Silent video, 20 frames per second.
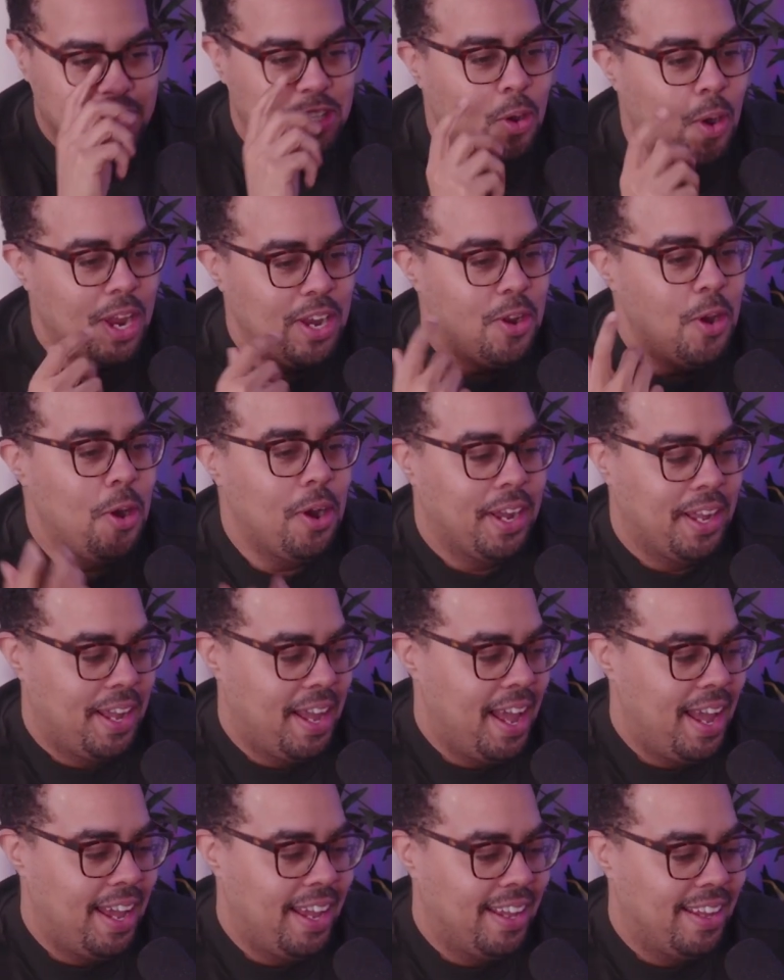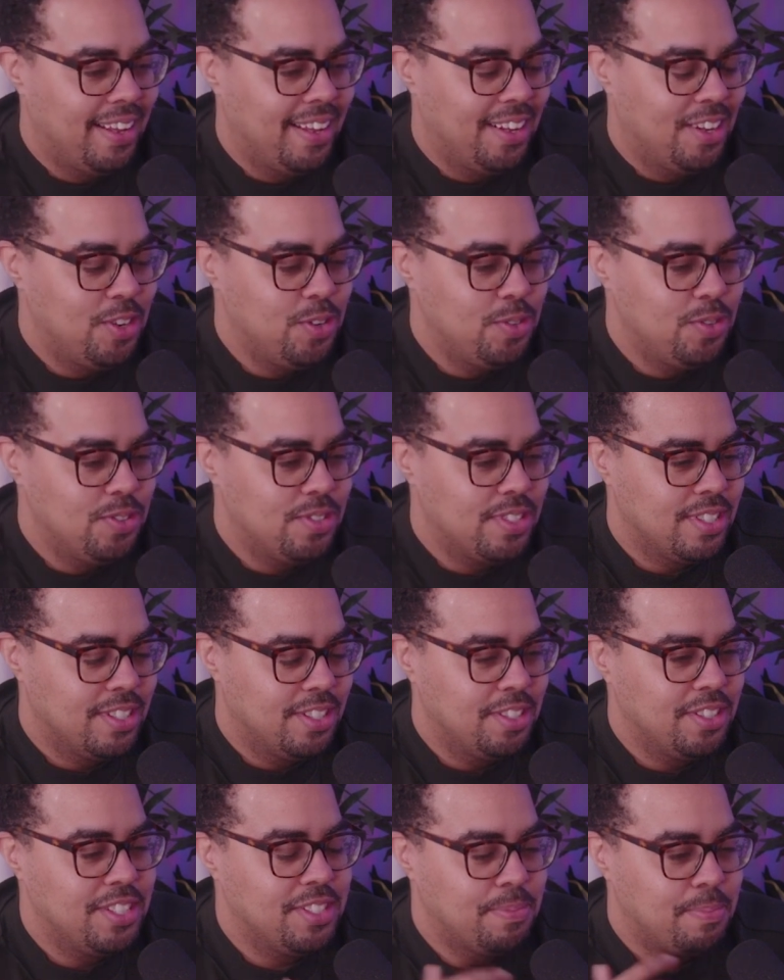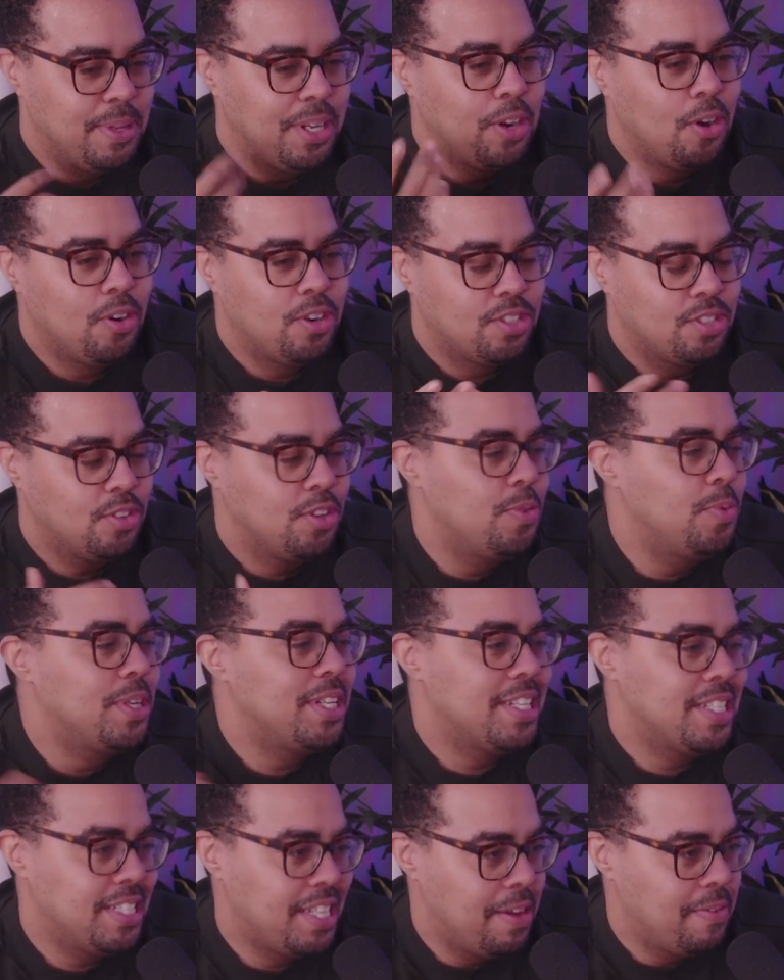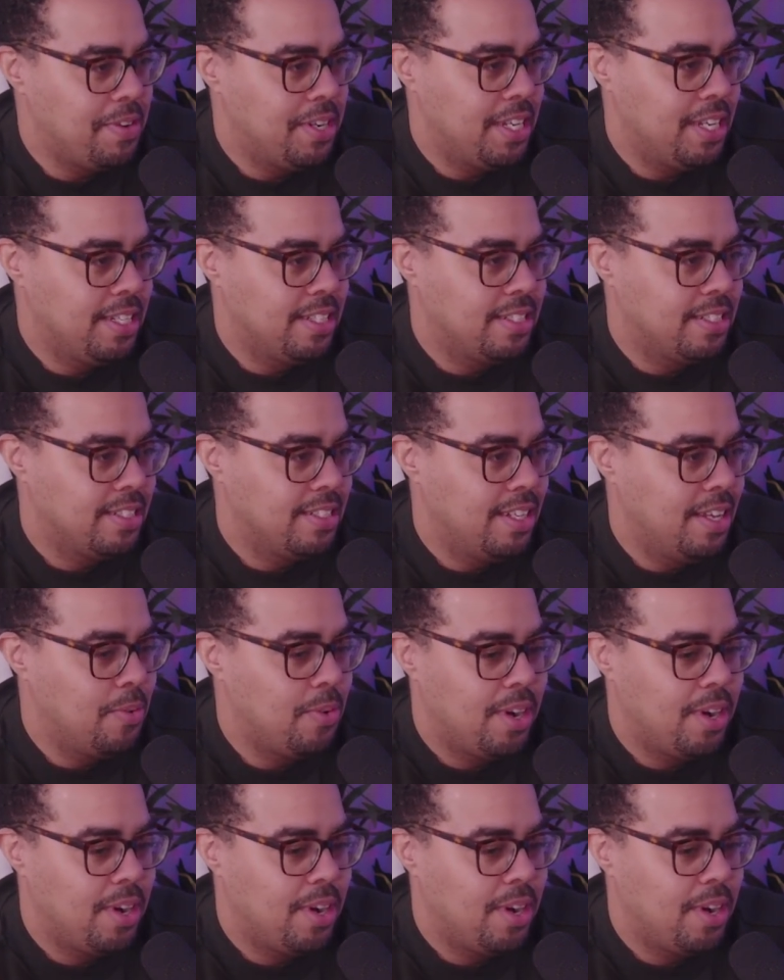So I know a guy he's a bit older. So he went in the 70s.